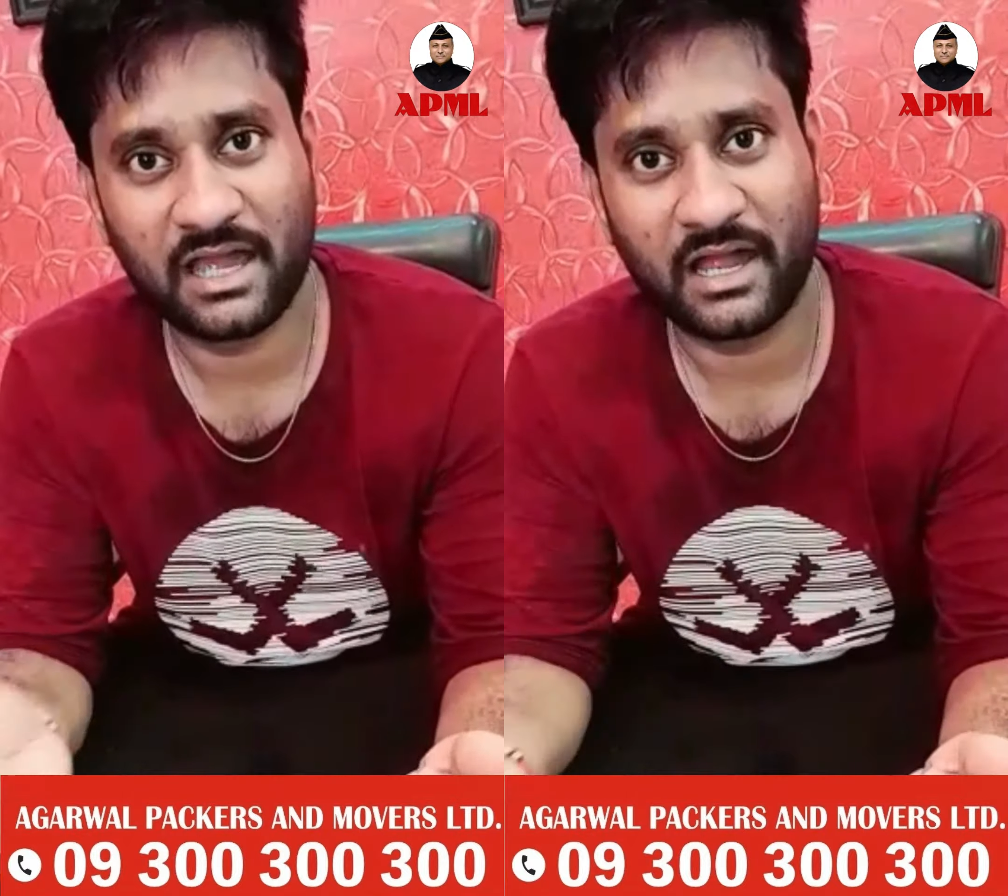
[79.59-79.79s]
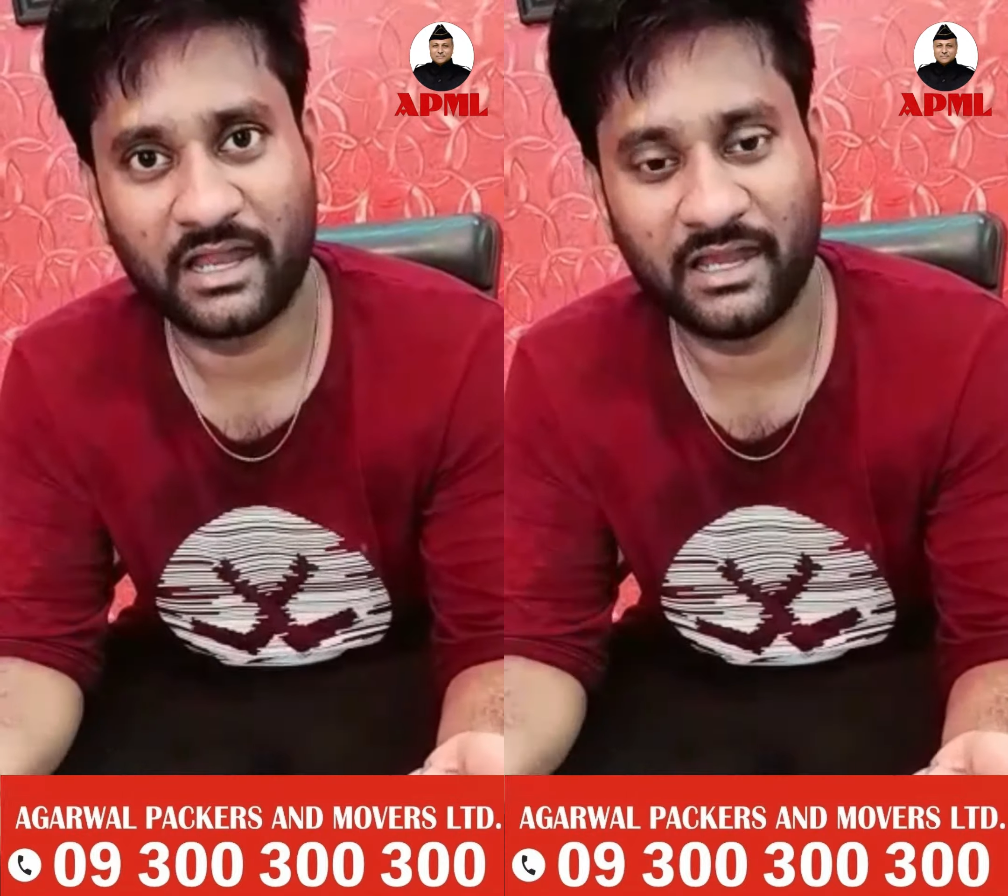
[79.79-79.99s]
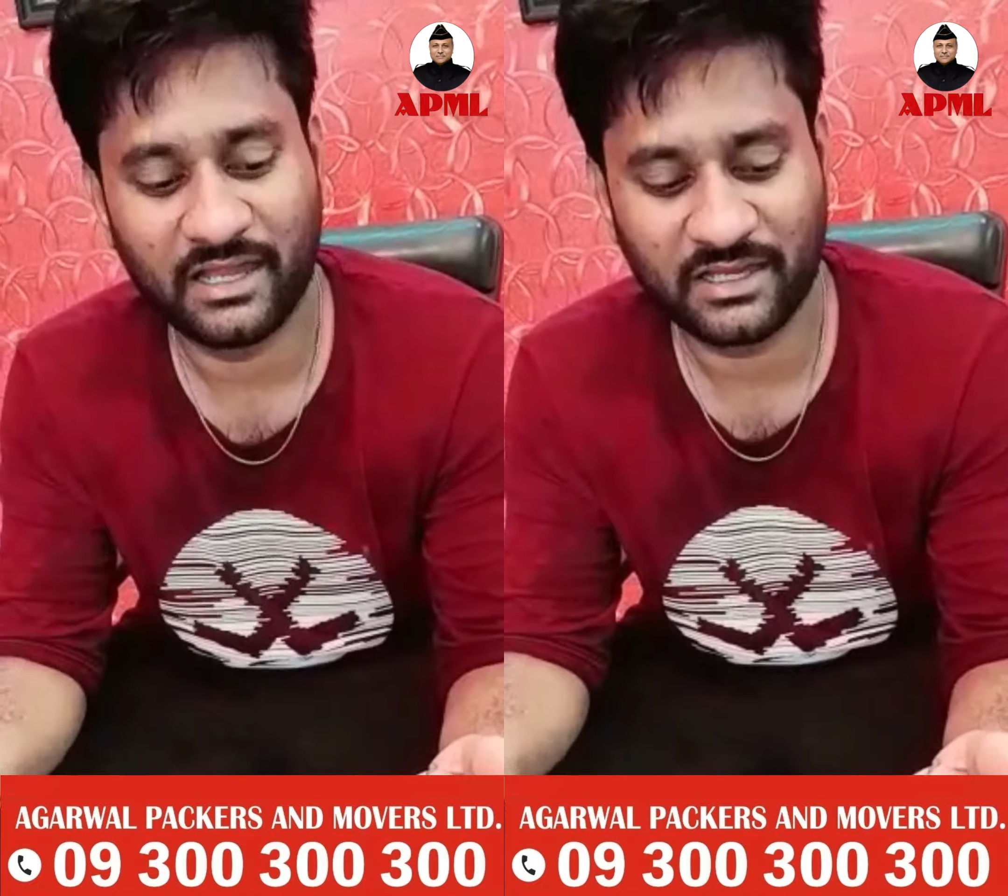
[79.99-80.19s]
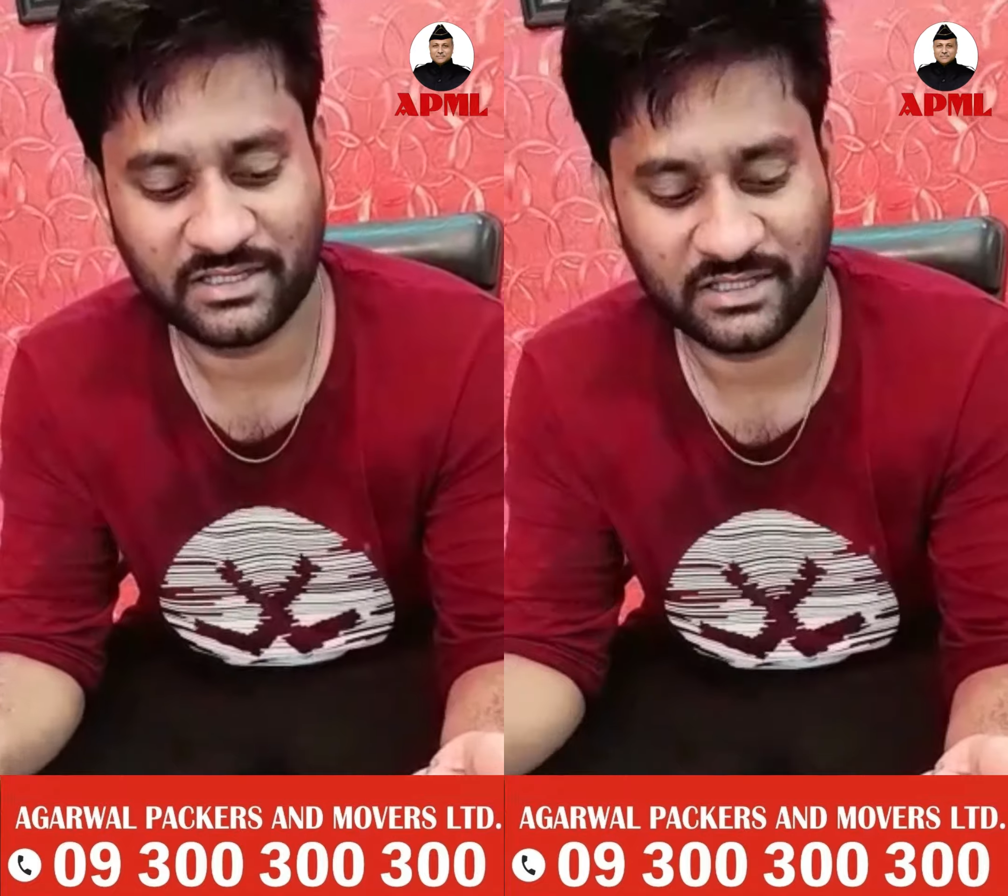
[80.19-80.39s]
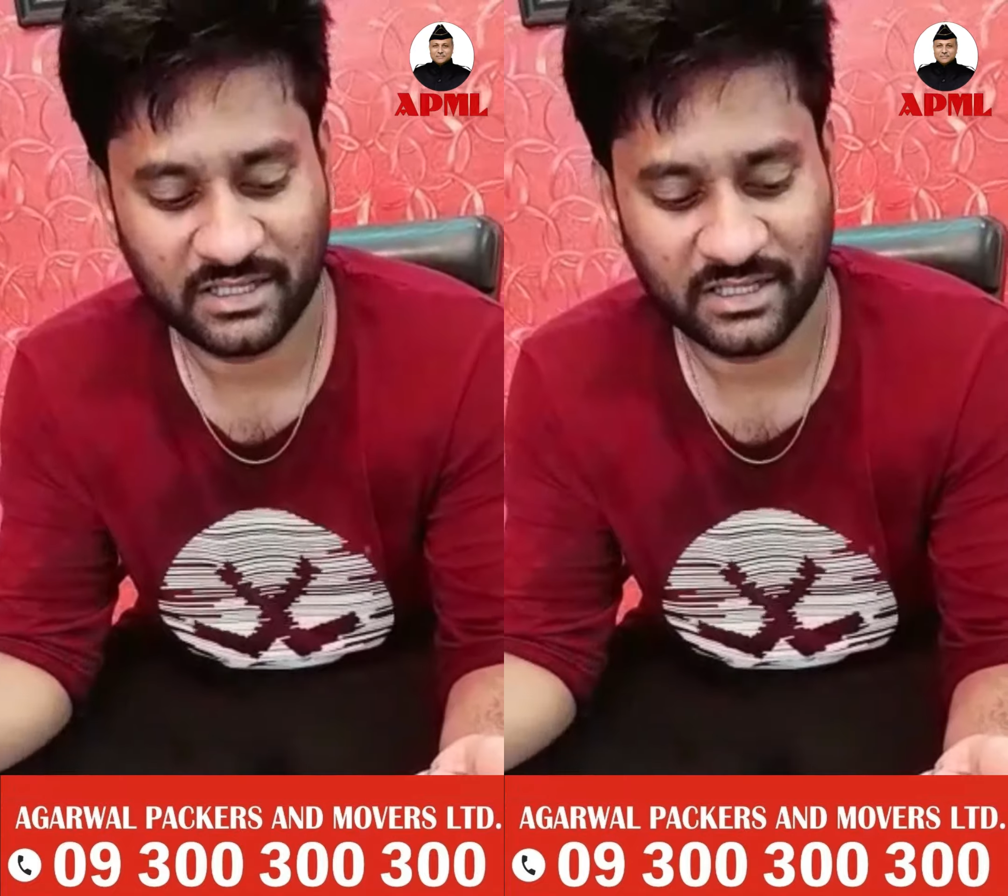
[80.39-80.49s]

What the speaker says: Akhilesh,